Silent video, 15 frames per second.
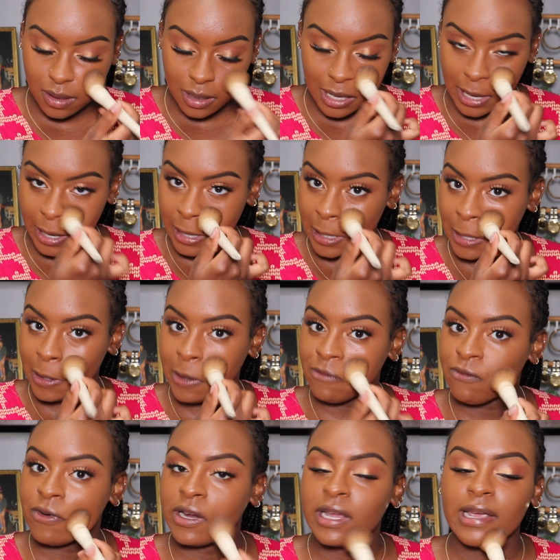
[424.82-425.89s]
looked like a
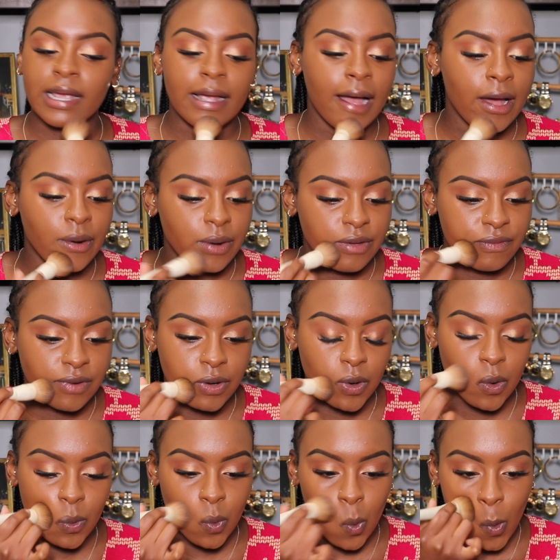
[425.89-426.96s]
freaking, I don't even
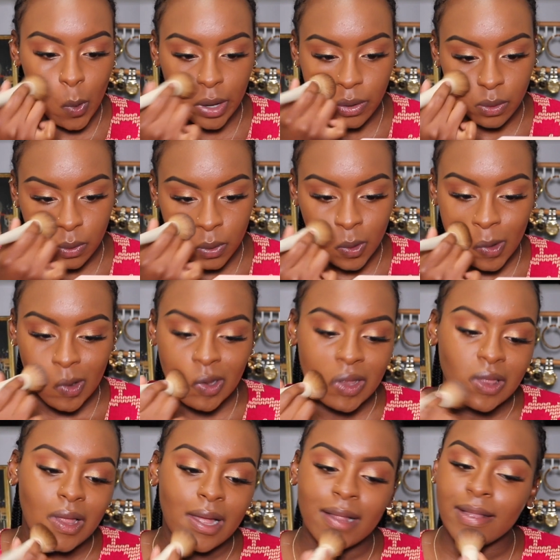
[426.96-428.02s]
know, oil.
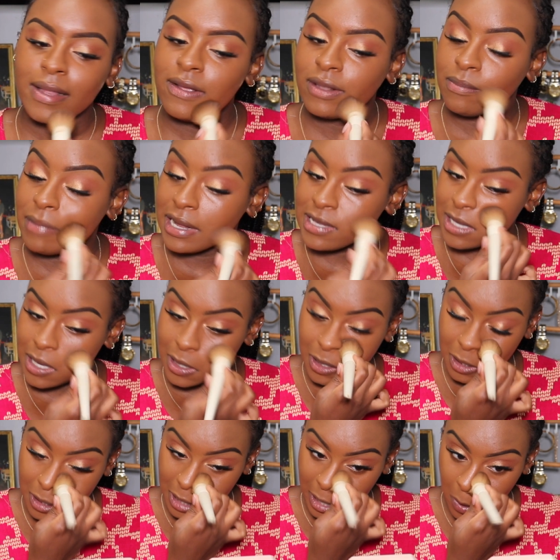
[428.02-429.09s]
My skin
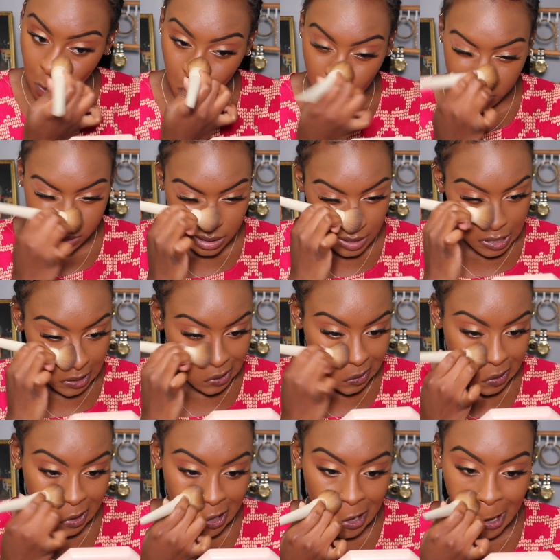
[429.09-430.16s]
looked like oil at the end
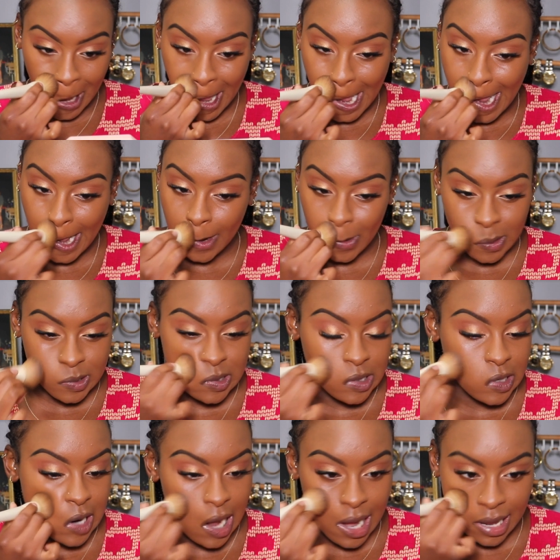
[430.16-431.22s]
of the day. It was
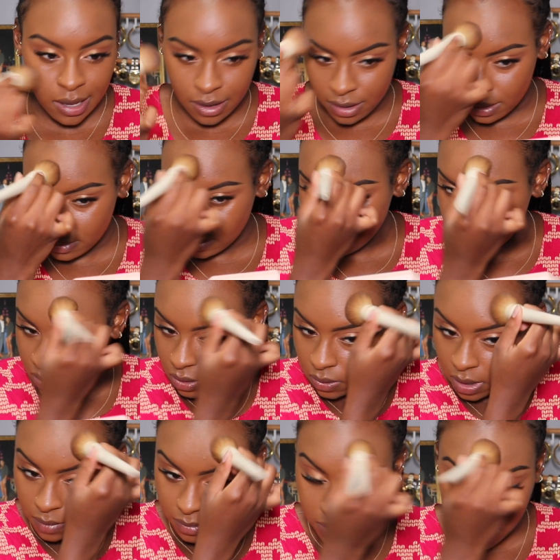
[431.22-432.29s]
not it. So
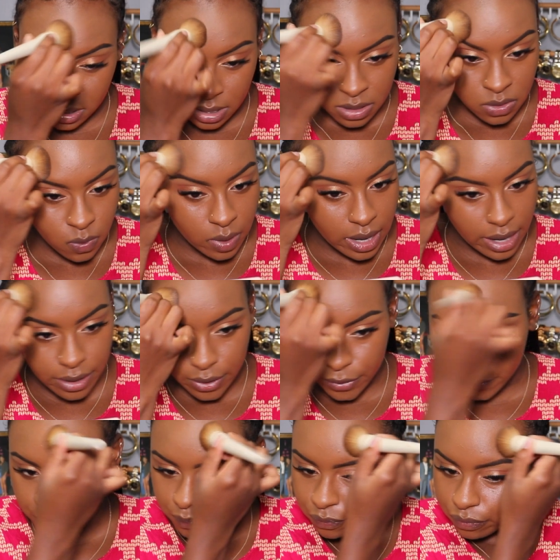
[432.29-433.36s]
I'm stick to what I
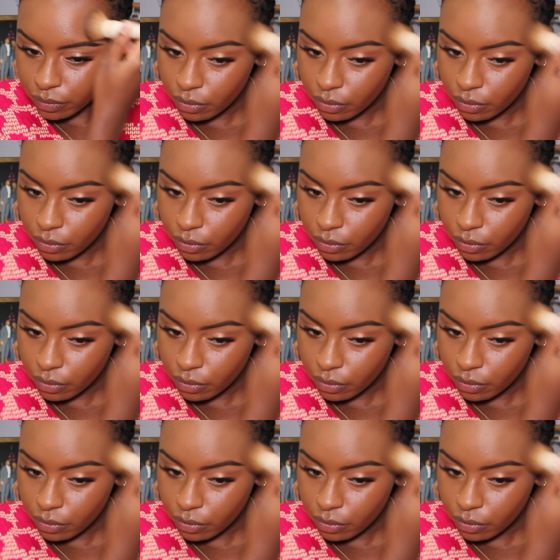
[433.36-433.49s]
know.